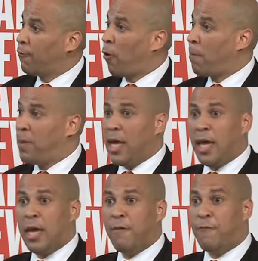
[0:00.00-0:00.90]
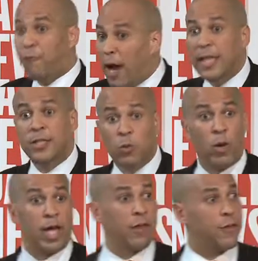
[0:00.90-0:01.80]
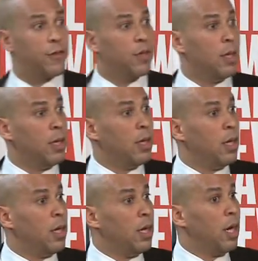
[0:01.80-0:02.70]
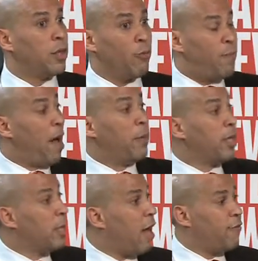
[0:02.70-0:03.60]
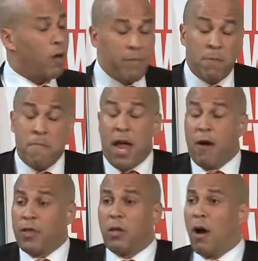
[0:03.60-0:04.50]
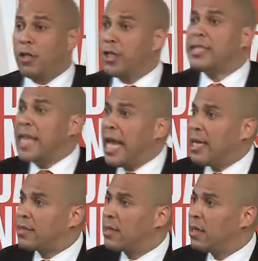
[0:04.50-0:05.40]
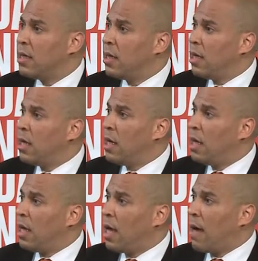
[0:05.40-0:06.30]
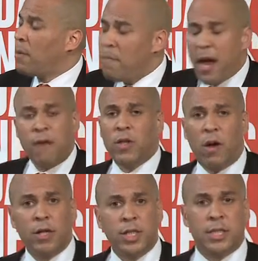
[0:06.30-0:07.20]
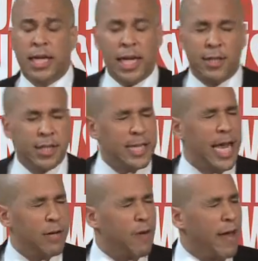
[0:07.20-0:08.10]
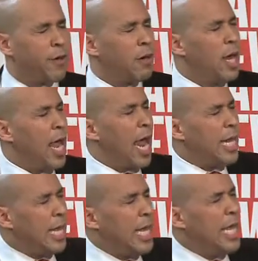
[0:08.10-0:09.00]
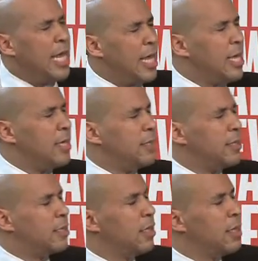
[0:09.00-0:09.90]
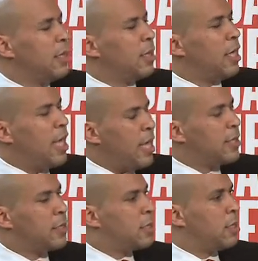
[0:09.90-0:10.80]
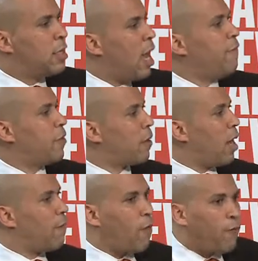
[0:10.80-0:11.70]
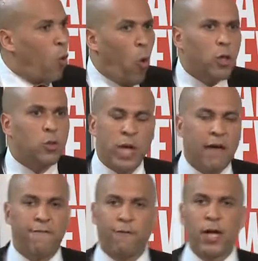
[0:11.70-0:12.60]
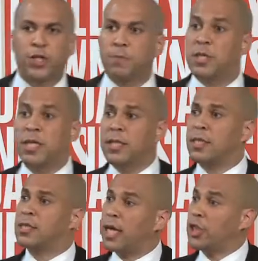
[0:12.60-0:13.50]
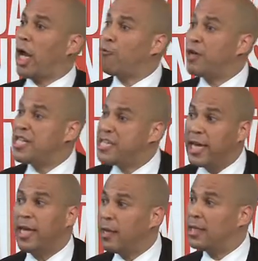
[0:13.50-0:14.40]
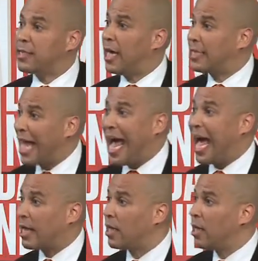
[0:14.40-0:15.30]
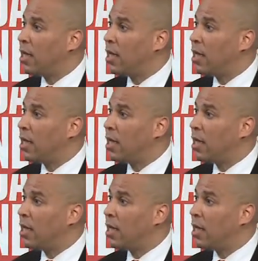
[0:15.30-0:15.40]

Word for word: for being friends with the Republican governor. I'm the mayor of the largest state. I'm the mayor of the largest city in the state, rather, and he is the governor. Of course, we have friendships. This is such a ridiculous attack,